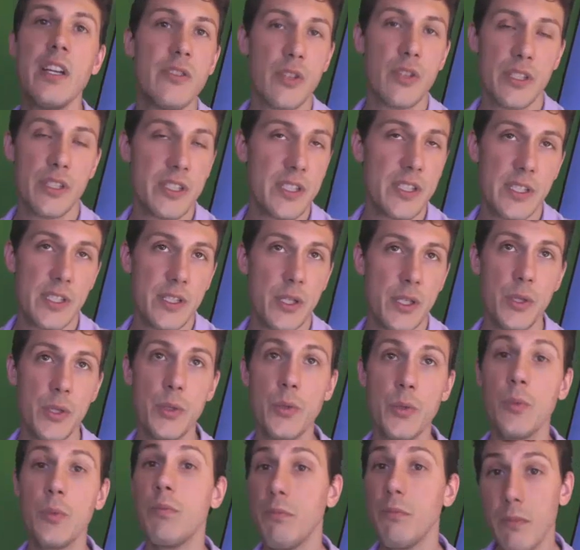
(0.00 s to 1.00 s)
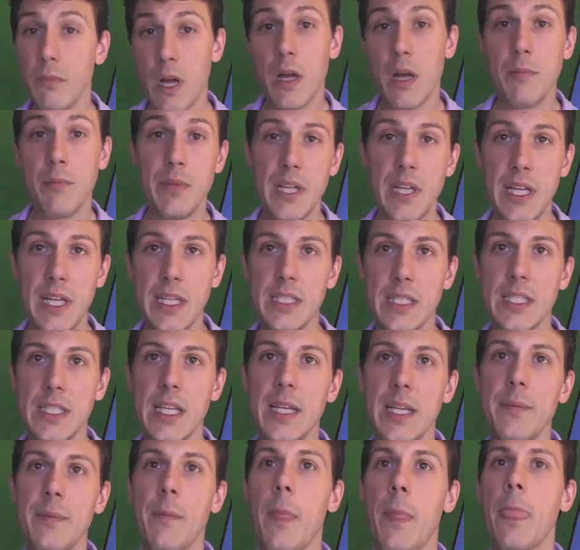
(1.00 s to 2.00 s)
just to be
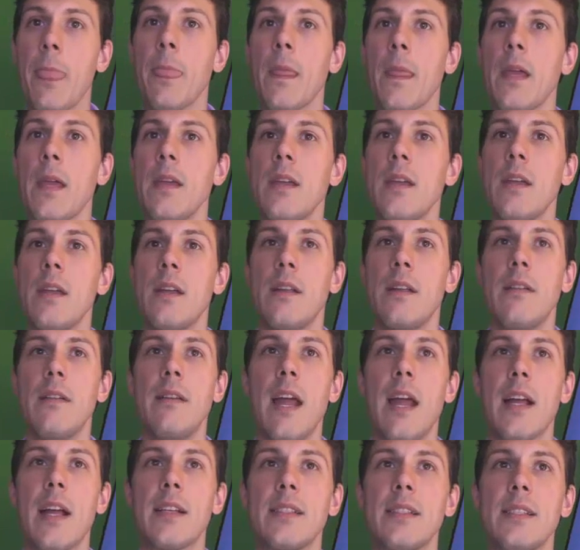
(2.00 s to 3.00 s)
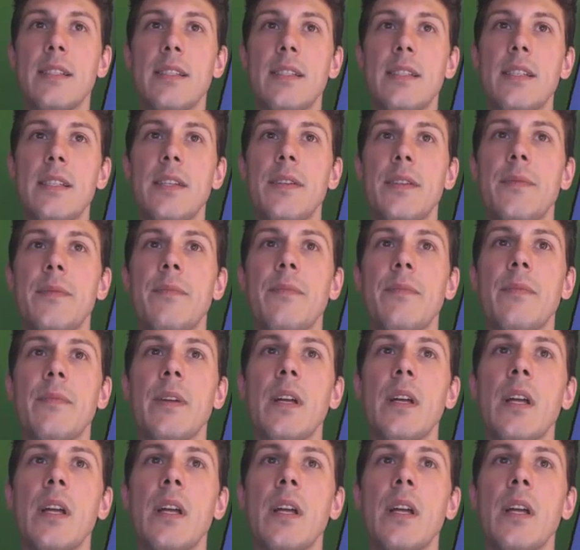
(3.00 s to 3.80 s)
easy. Next.